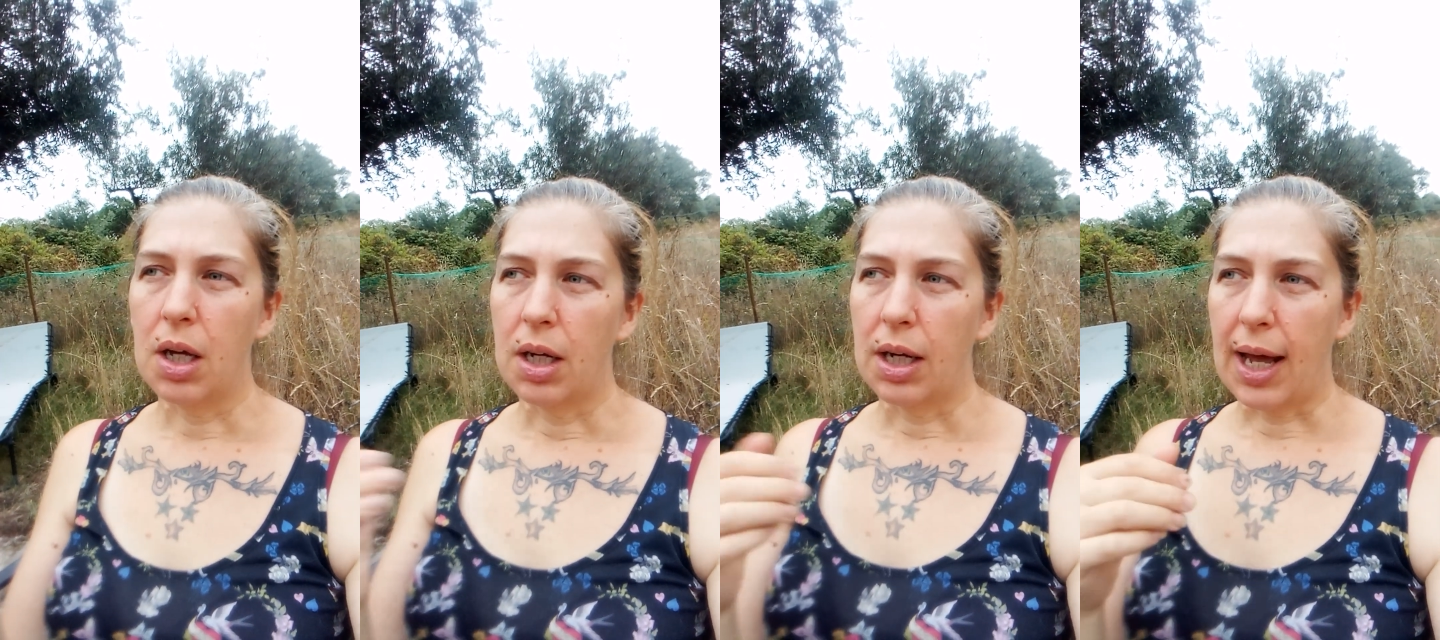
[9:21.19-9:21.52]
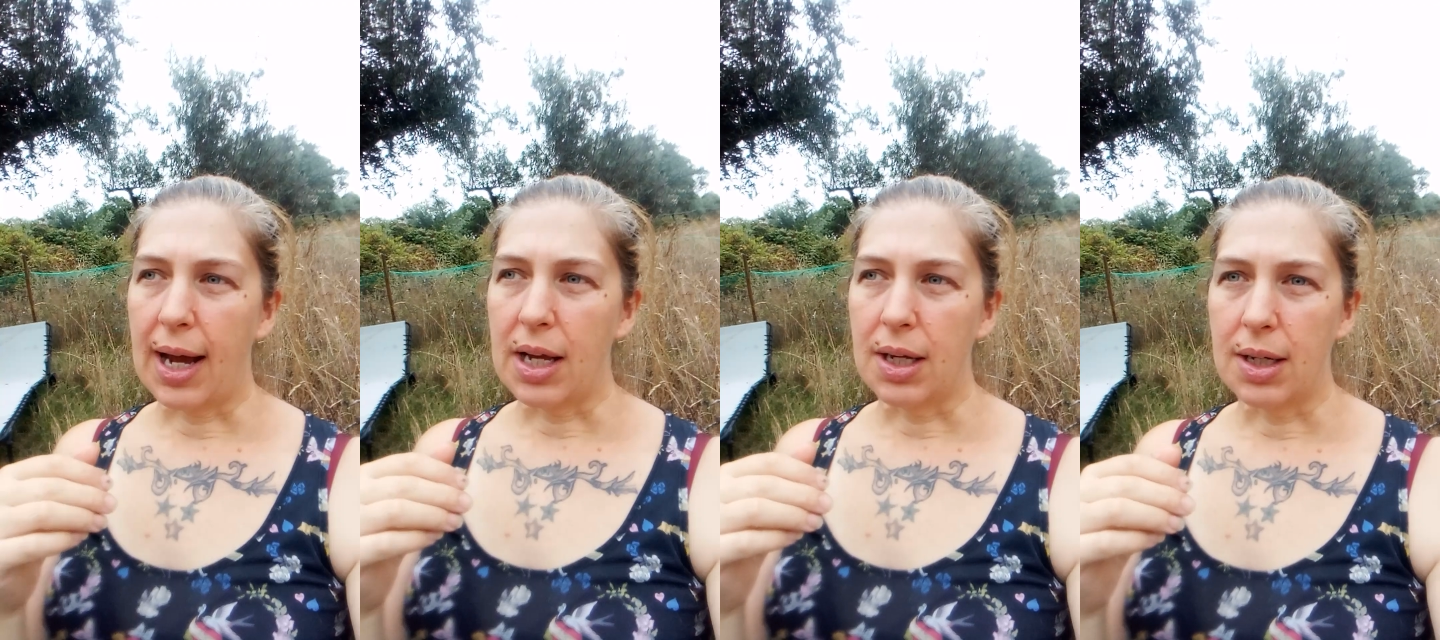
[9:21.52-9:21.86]

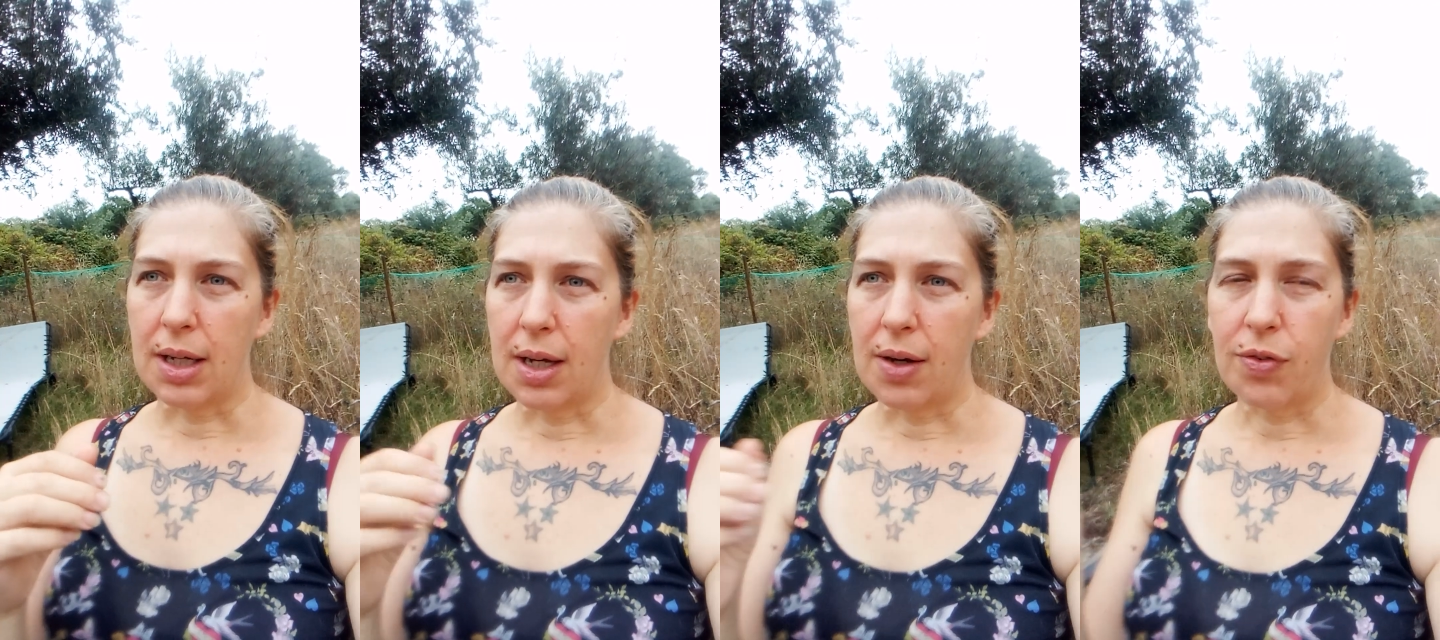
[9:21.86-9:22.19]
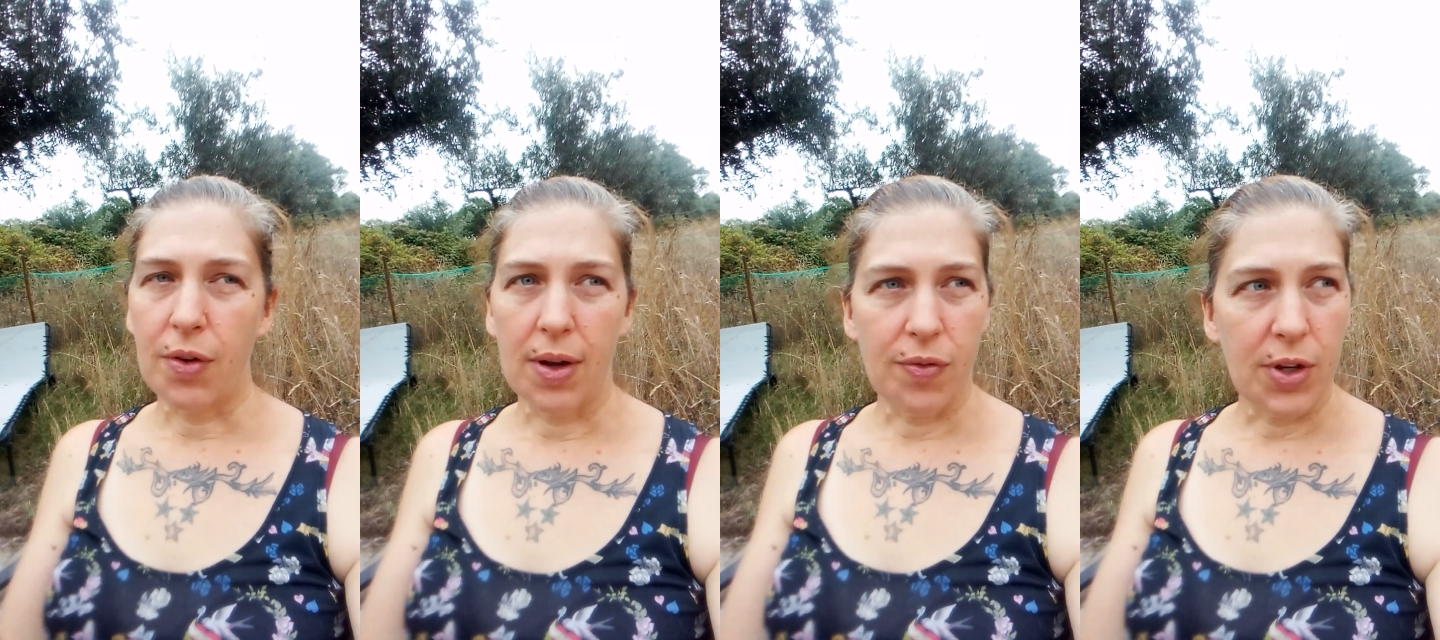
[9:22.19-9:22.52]
Like,
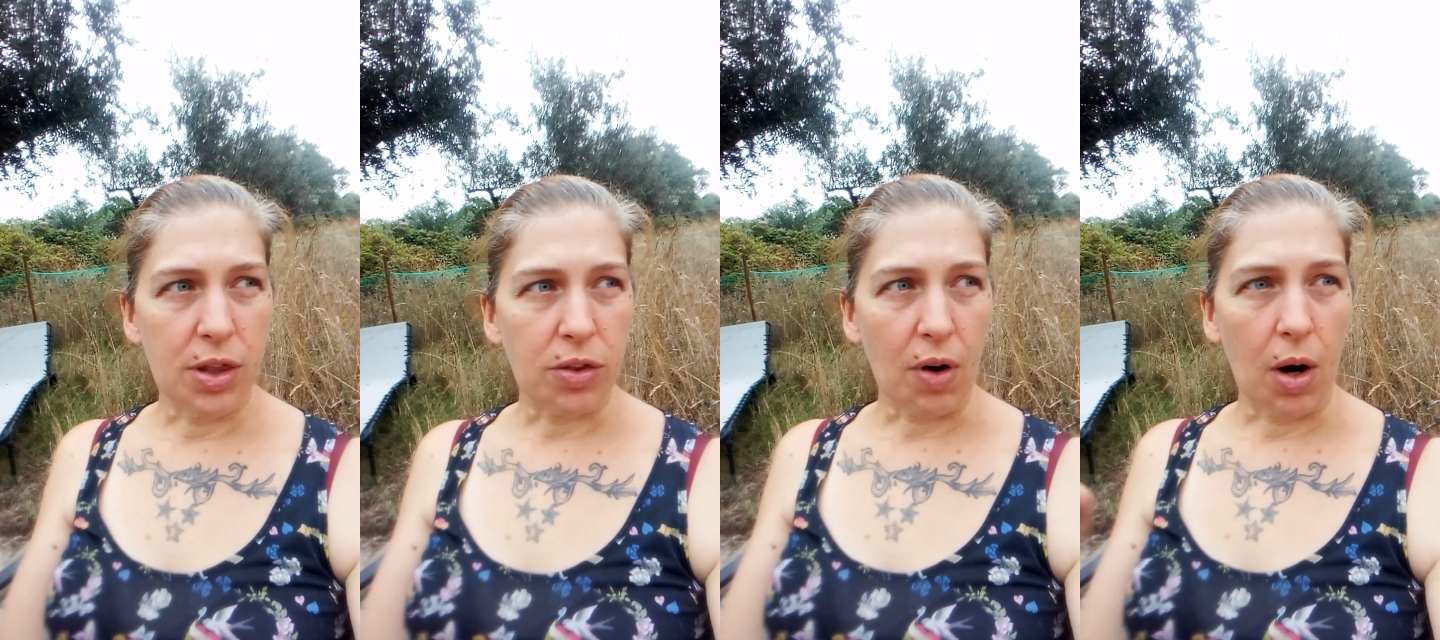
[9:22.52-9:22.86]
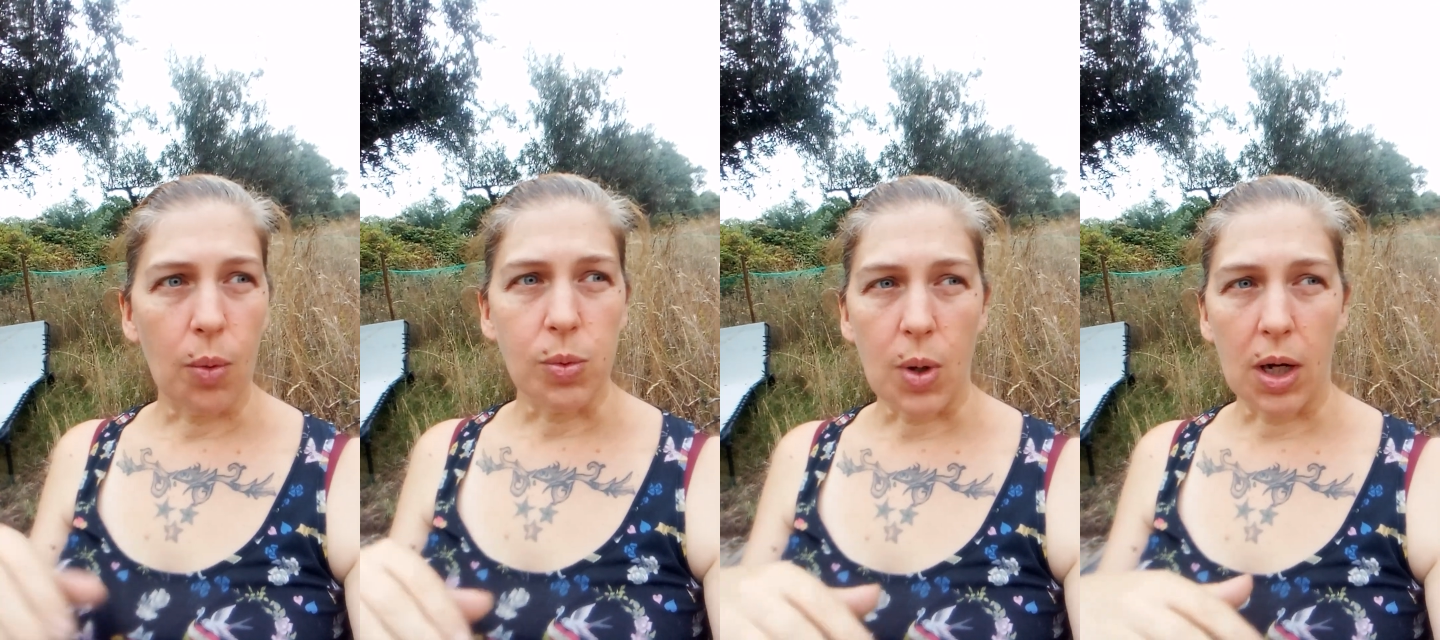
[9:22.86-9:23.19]
if you
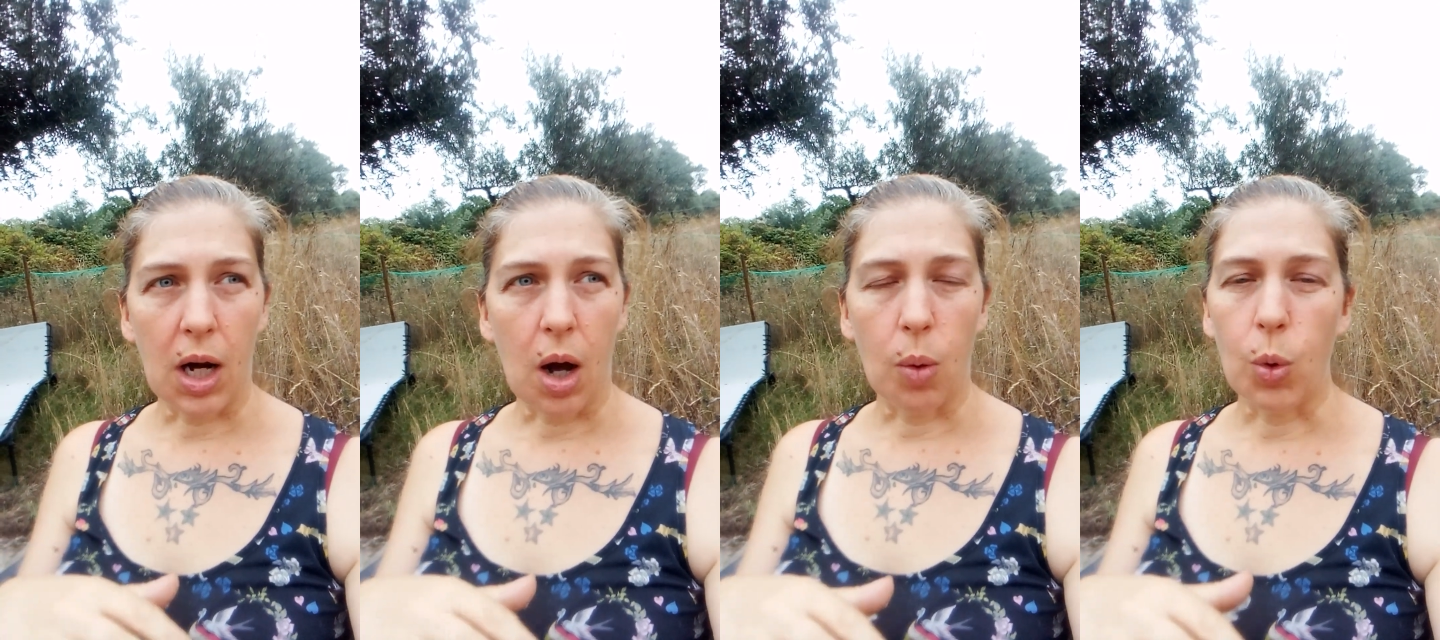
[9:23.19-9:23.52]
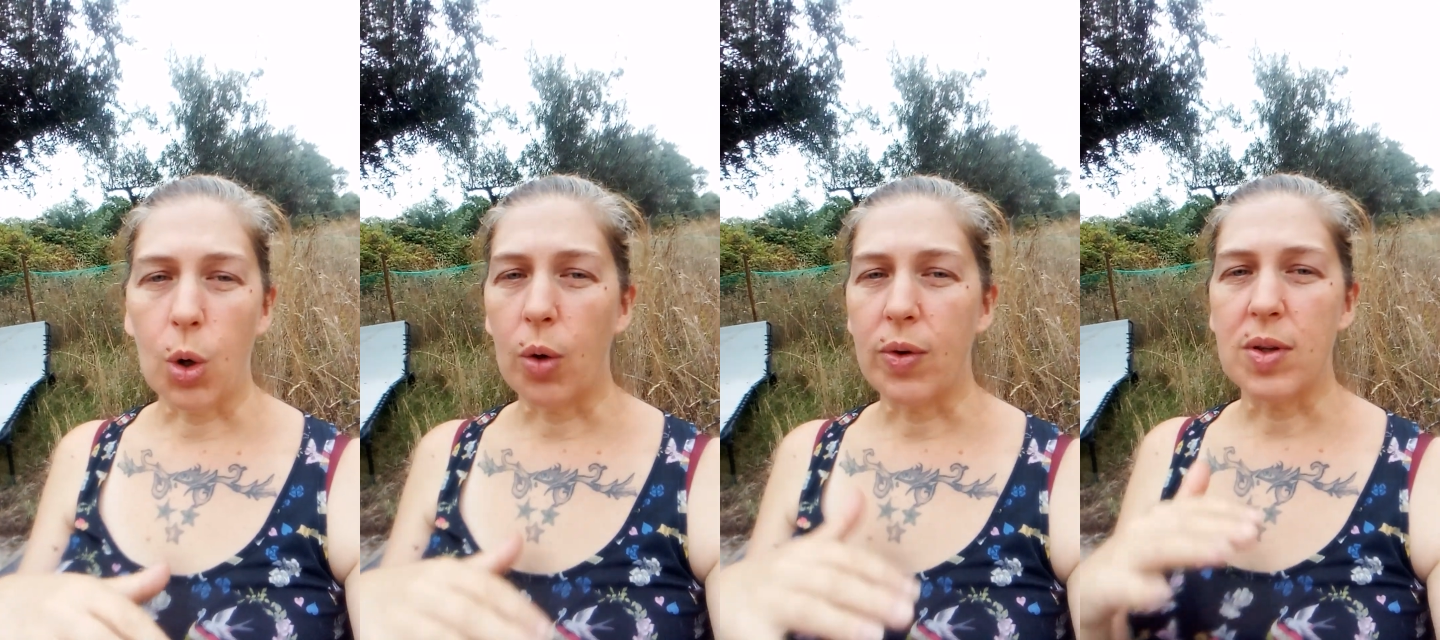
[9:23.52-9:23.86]
throw a lot of
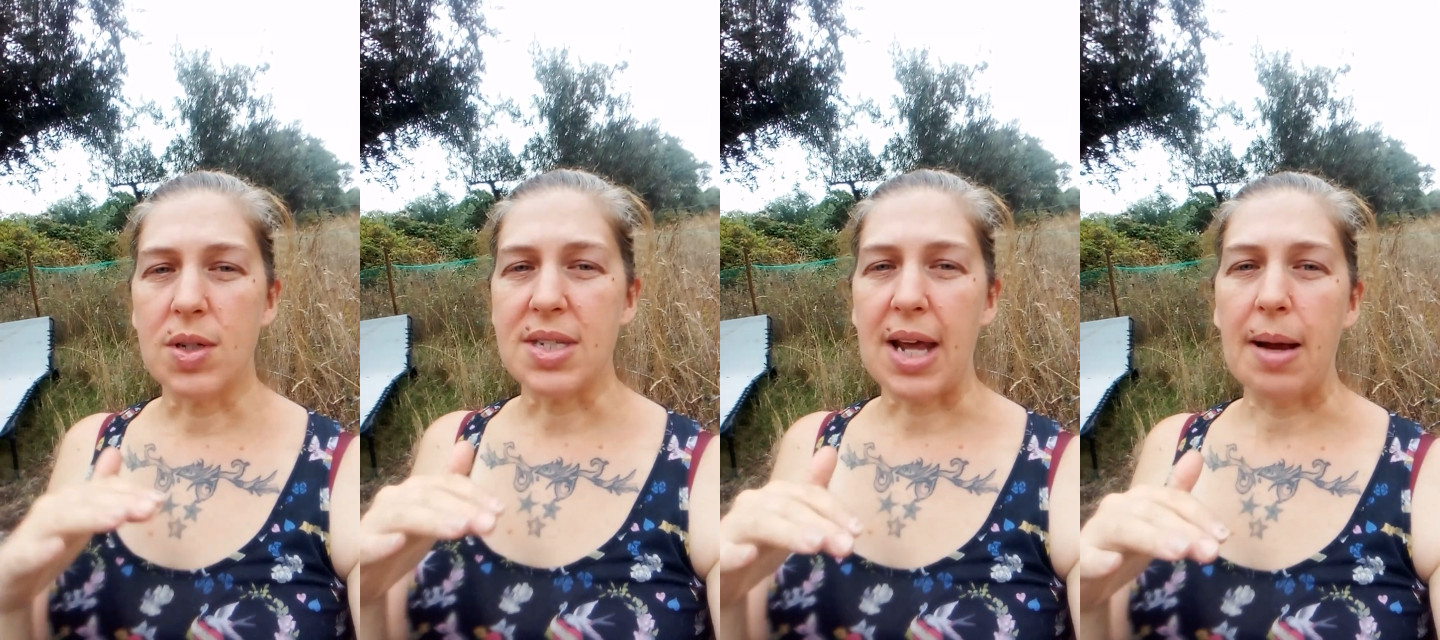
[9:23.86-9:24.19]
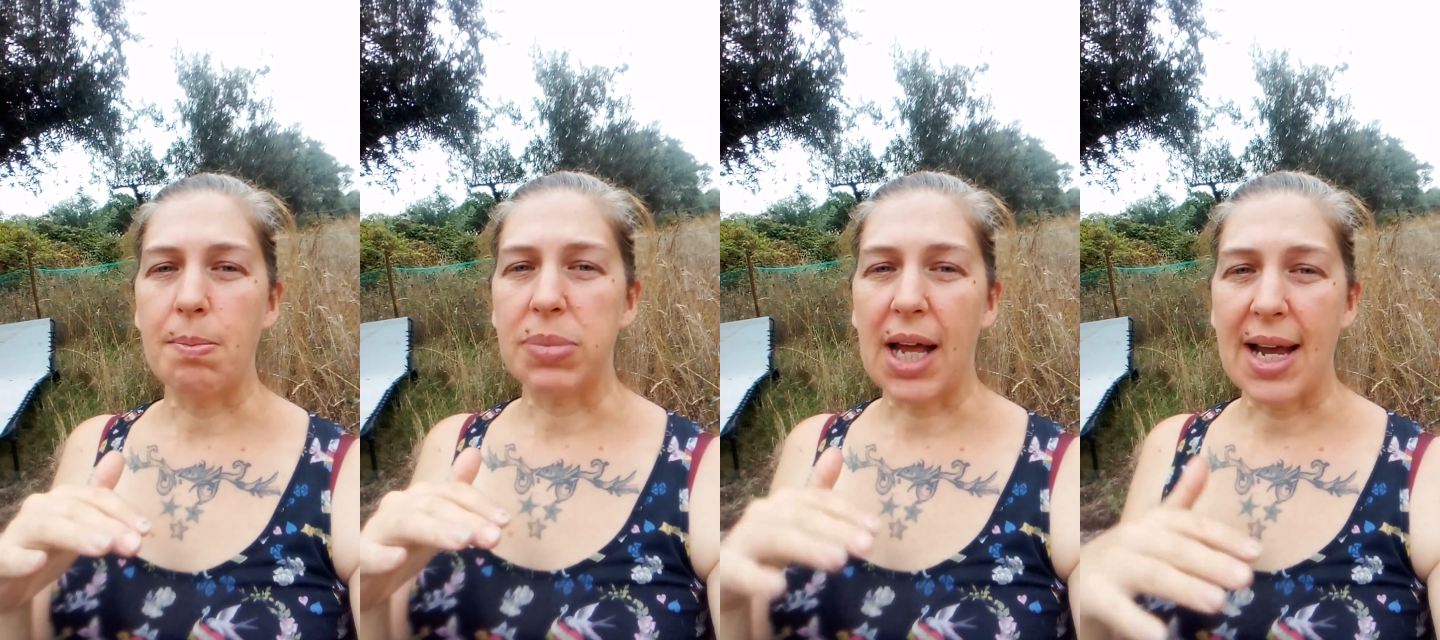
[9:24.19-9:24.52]
water in the
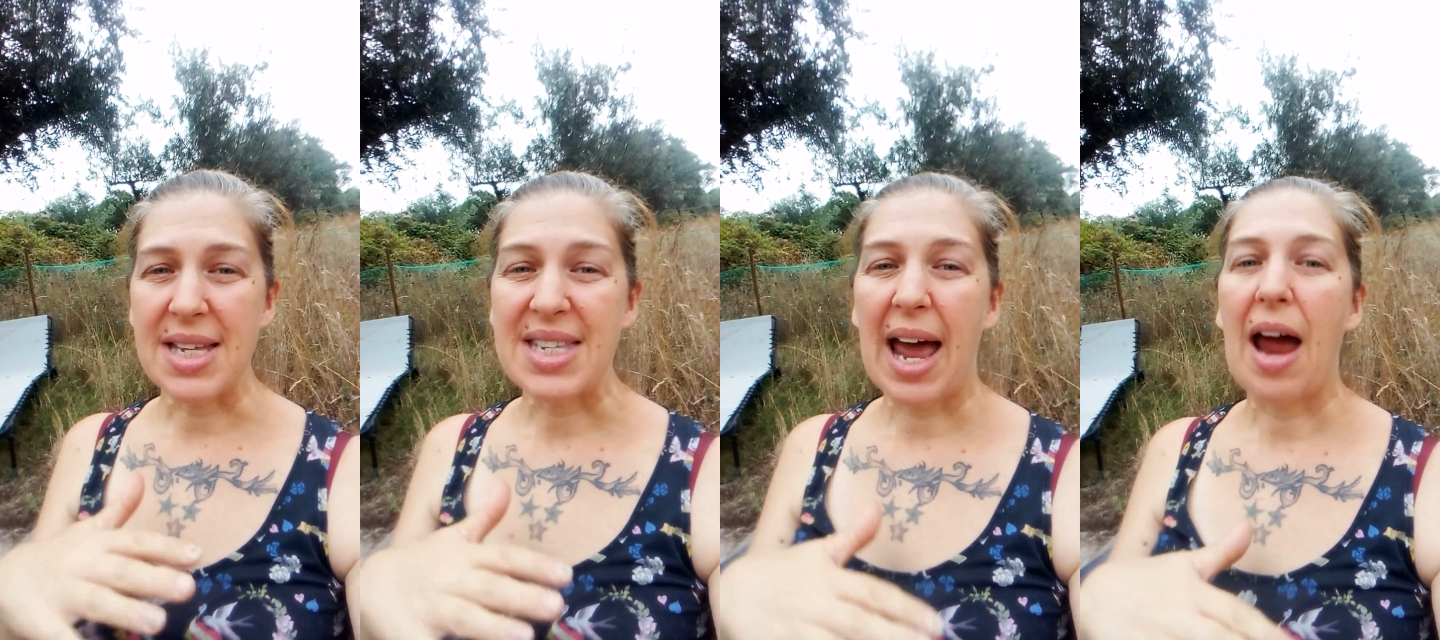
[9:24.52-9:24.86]
same place,